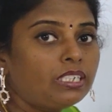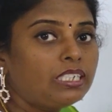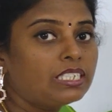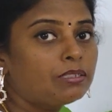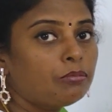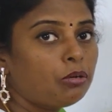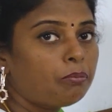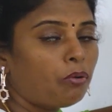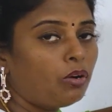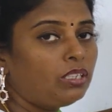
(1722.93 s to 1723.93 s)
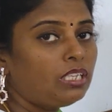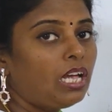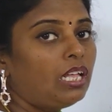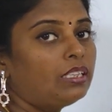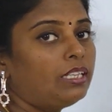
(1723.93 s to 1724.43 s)
the decimal point,
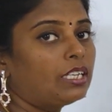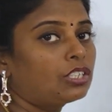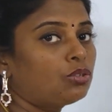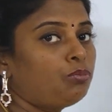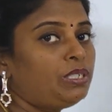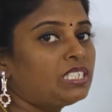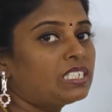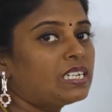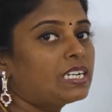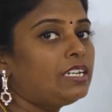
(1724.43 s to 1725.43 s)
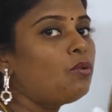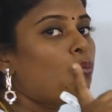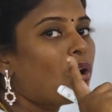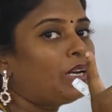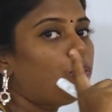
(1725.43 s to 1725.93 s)
there should be
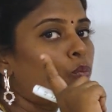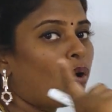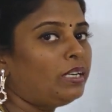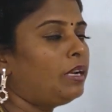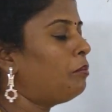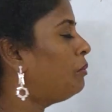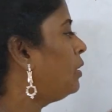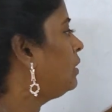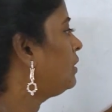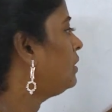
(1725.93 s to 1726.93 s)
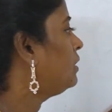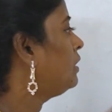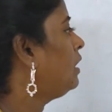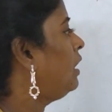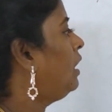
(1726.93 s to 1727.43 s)
strictly only one number.
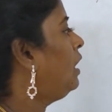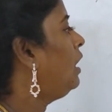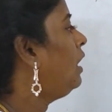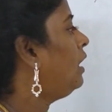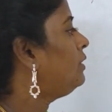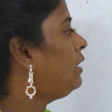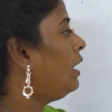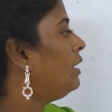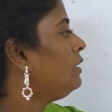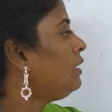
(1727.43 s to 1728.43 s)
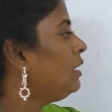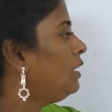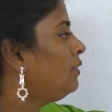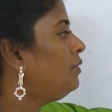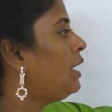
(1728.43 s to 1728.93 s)
And then
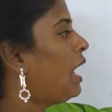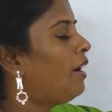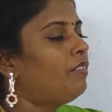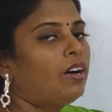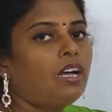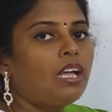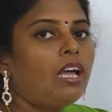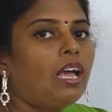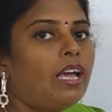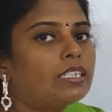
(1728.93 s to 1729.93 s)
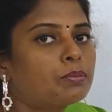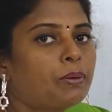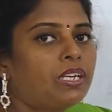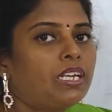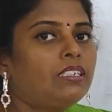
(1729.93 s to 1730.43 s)
we have a
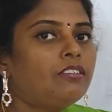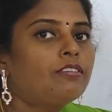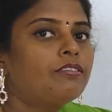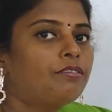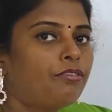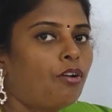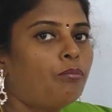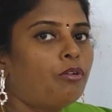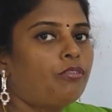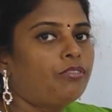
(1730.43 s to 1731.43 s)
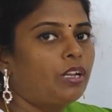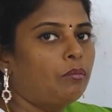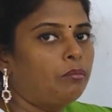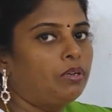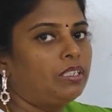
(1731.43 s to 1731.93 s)
exponent form of
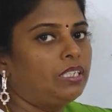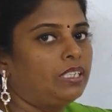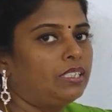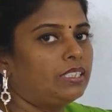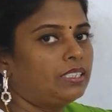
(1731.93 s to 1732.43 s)
number here.